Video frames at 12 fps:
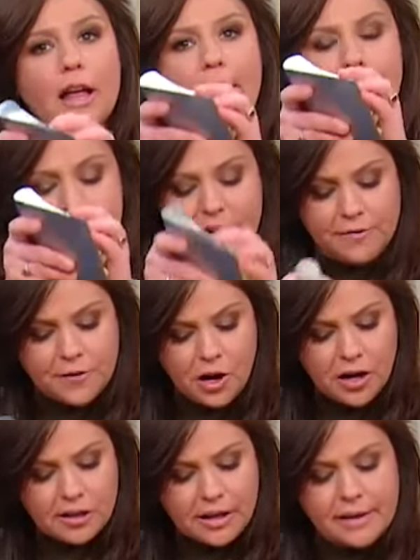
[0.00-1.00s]
head of
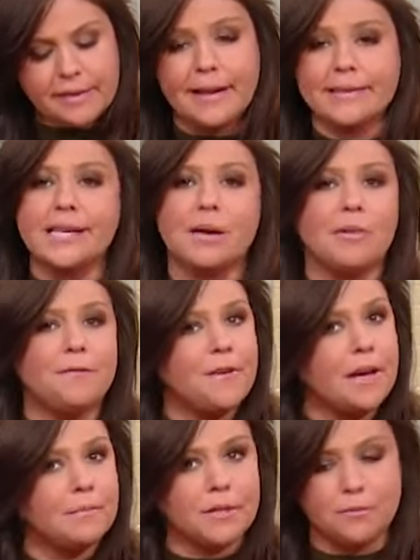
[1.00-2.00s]
garlic. That's how my
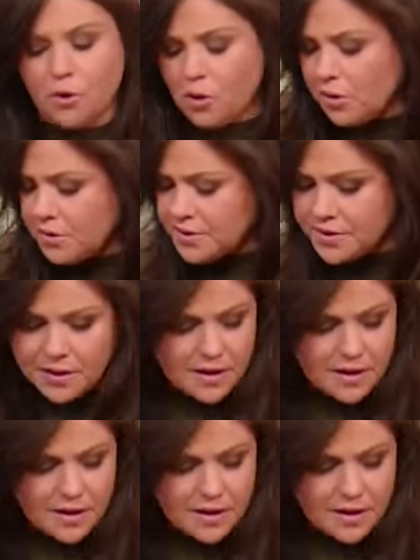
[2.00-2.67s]
family rolls.